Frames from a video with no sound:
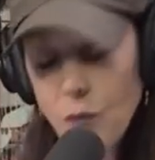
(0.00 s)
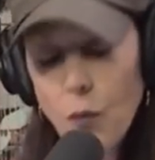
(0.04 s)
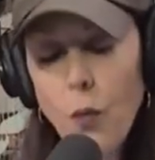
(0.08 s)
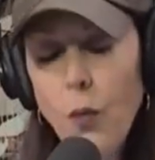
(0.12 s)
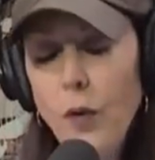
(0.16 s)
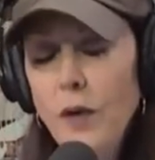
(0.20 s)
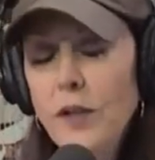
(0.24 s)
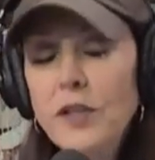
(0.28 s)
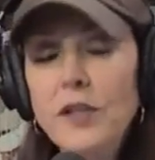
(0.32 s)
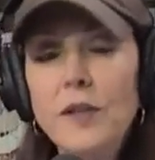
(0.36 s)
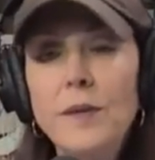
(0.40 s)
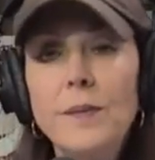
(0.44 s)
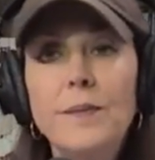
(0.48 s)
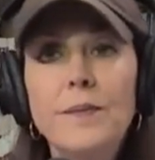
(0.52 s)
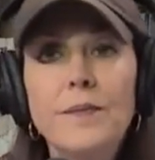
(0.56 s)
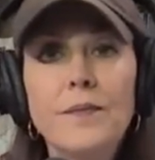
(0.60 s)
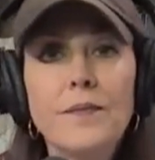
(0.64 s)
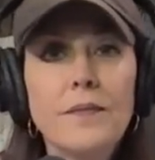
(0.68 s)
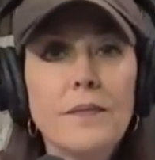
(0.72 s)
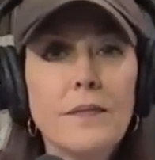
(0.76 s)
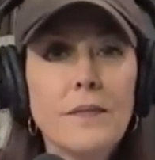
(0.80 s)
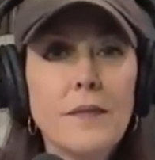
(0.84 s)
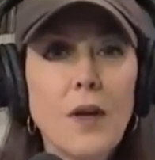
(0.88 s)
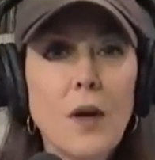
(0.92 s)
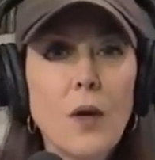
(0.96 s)
which
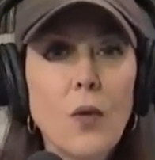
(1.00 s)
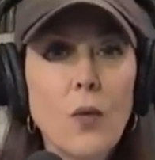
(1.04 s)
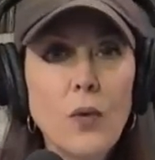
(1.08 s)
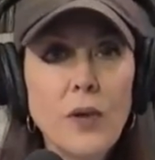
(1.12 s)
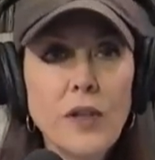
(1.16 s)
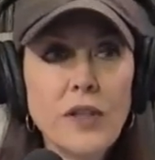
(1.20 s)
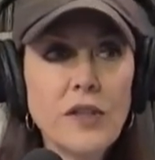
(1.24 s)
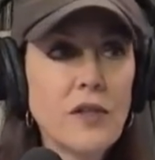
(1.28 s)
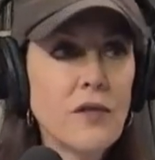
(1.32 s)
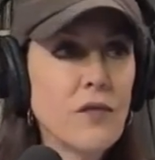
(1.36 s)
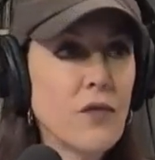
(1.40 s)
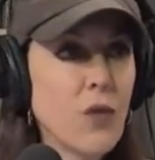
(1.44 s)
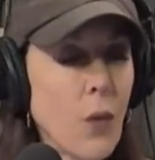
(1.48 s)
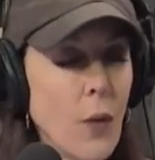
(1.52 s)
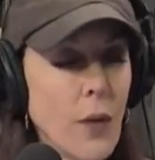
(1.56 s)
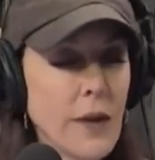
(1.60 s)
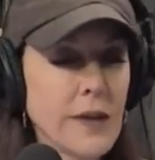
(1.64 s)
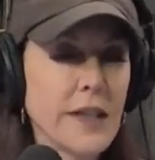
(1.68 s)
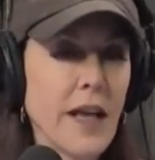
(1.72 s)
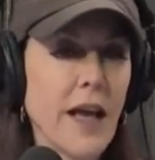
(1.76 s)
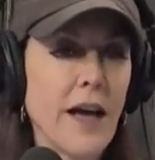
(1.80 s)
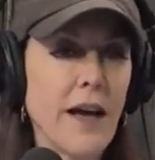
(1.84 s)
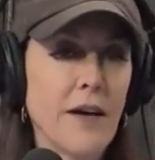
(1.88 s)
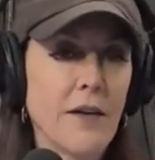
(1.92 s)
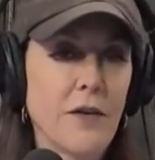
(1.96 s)
which of the
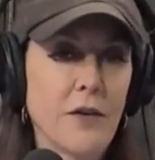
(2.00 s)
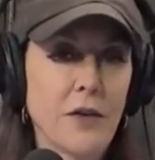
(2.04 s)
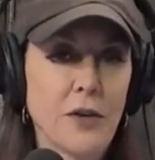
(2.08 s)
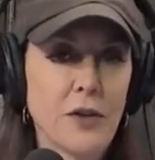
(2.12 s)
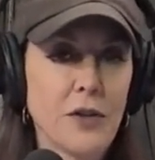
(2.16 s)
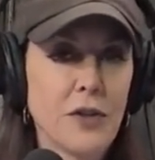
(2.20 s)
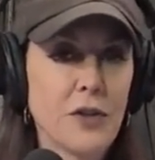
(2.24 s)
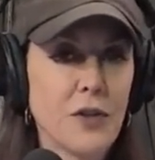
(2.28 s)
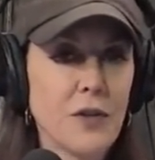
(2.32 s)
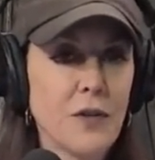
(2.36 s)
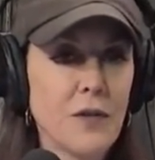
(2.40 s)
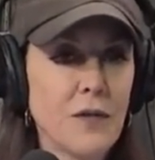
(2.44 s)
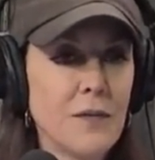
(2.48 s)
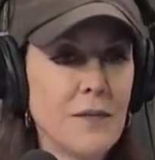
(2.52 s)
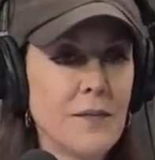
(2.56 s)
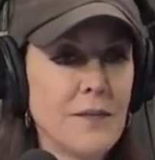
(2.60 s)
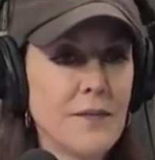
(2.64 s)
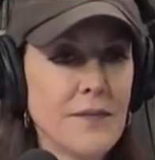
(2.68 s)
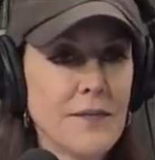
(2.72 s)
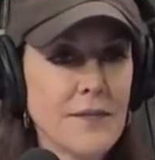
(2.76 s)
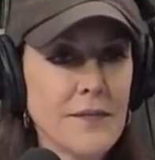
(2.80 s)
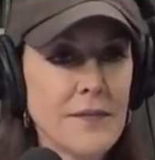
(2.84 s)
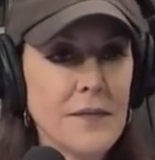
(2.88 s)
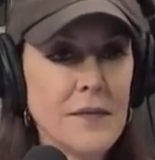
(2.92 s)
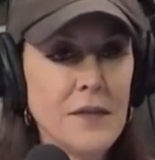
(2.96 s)
What the Hell Herschel
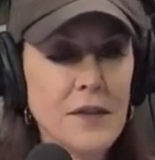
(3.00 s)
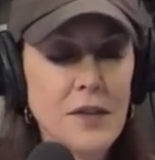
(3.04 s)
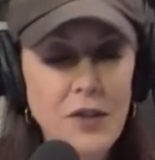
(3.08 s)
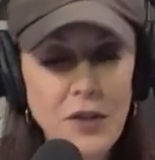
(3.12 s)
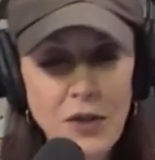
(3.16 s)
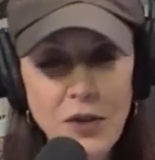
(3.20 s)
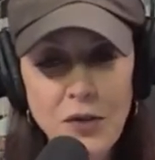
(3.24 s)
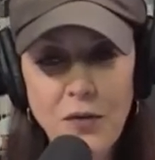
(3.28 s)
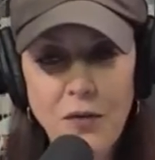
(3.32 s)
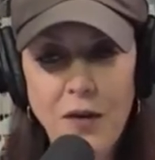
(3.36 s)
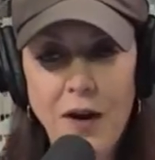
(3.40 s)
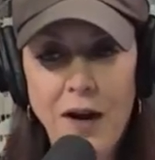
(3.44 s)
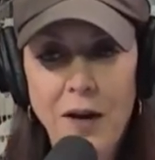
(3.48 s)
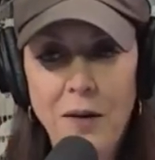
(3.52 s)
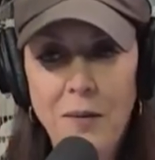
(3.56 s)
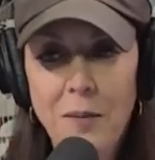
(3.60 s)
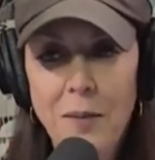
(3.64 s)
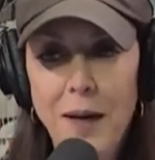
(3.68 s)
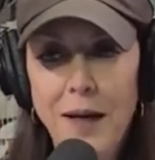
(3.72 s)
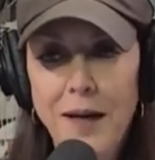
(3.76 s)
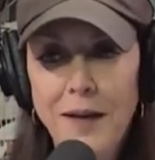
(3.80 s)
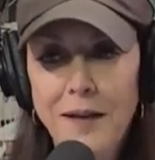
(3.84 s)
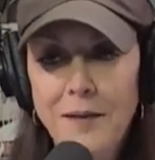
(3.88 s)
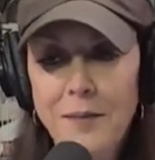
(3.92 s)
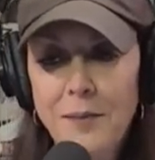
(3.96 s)
do you
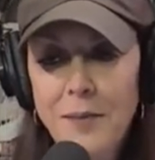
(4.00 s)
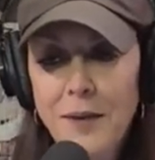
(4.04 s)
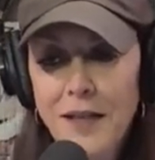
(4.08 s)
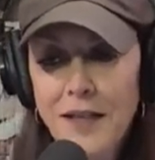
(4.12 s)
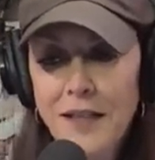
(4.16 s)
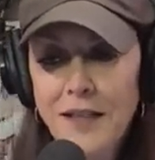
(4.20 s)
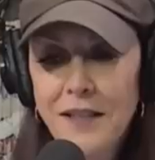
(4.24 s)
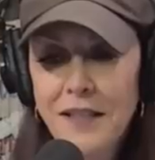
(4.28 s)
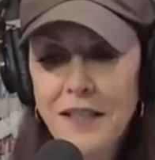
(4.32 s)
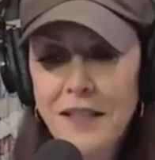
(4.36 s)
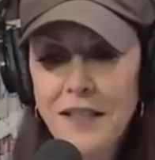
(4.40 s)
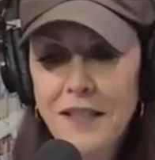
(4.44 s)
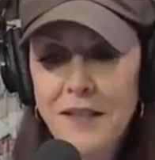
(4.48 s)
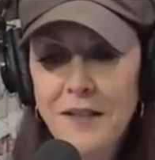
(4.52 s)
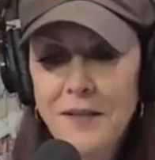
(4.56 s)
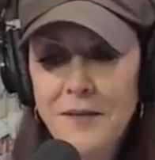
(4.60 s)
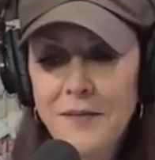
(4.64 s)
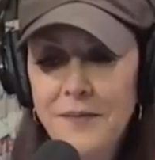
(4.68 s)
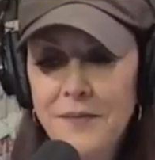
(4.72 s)
recommend? Because it,